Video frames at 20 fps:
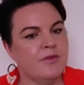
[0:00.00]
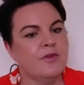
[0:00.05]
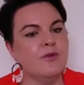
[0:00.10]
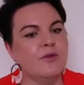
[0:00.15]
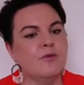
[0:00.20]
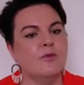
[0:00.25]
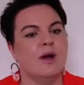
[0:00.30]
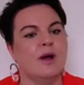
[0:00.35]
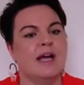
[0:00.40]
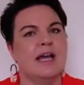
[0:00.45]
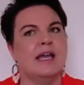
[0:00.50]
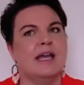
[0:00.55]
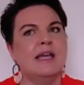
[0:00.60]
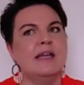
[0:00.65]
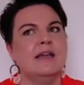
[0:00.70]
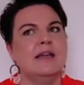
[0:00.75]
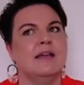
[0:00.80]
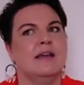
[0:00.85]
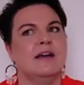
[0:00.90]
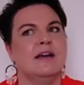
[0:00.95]
the
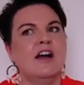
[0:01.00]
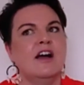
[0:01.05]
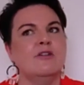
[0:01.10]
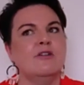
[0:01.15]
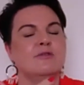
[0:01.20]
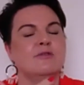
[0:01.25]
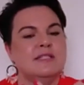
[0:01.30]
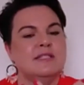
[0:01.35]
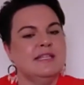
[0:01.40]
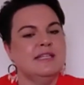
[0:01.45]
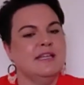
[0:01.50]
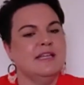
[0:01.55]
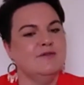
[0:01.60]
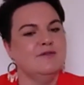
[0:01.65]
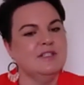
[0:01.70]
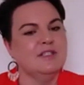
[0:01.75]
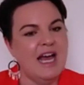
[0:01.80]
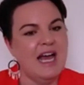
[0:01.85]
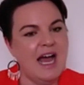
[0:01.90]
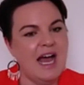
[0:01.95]
way I receive
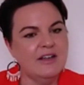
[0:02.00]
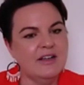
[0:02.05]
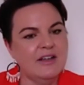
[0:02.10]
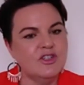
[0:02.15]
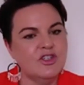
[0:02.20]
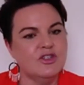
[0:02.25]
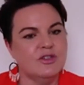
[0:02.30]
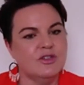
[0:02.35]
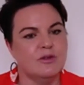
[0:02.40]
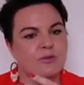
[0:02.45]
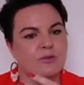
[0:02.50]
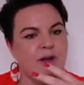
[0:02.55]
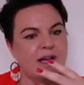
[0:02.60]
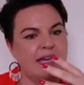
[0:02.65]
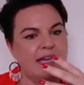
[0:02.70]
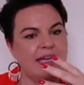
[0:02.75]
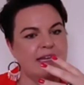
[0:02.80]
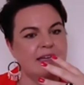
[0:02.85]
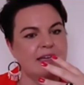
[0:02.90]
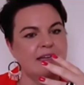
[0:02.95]
touch, the
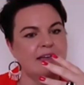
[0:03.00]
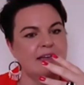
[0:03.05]
way